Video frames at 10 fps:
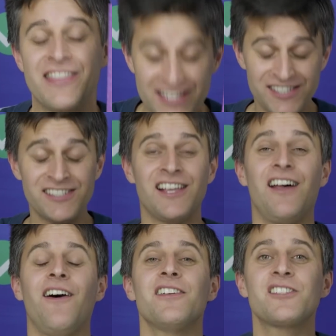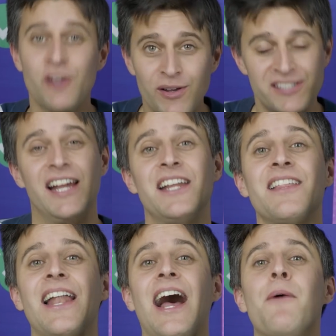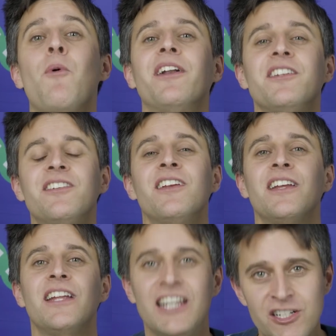This is so exciting that I wanted to